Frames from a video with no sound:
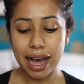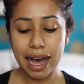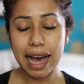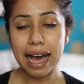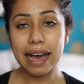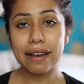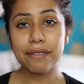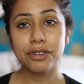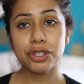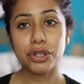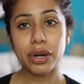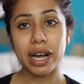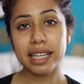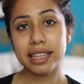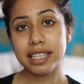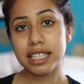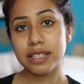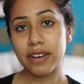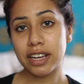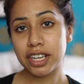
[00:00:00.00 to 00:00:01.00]
I've
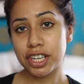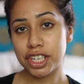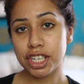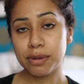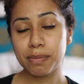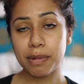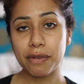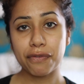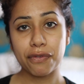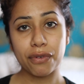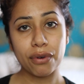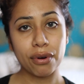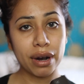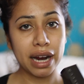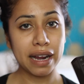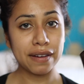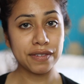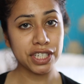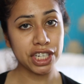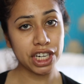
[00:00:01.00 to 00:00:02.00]
tried this foundation before.
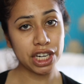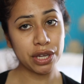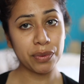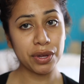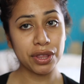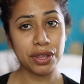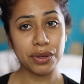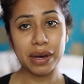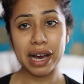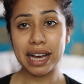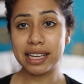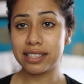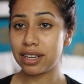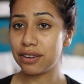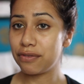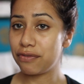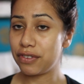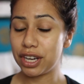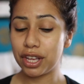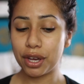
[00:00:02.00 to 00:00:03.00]
I've shared it with you guys
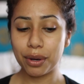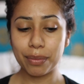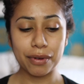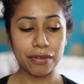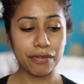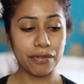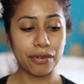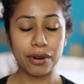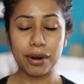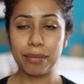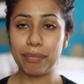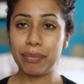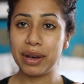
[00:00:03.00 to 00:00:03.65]
on video before,